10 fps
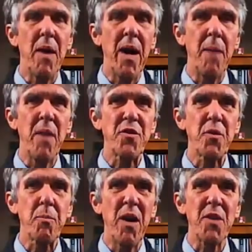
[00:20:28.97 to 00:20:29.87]
I'm not
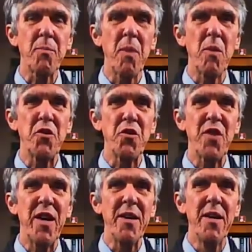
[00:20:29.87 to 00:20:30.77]
surprised by what you
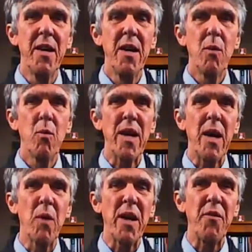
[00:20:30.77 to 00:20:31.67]
say.
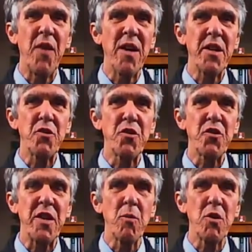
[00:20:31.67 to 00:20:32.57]
What I found
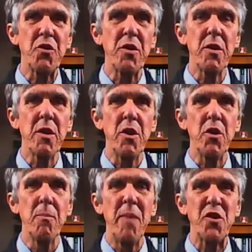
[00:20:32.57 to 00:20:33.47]
interesting was
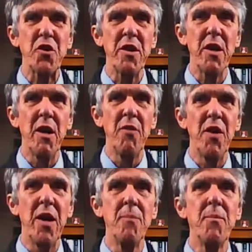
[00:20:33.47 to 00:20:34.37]
your mention of
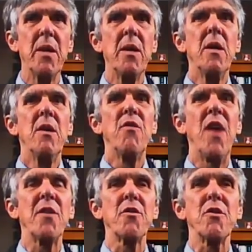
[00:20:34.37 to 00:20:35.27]

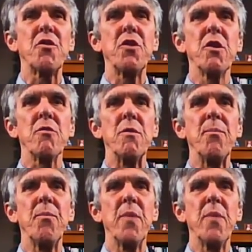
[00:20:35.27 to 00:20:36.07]
fatherless children.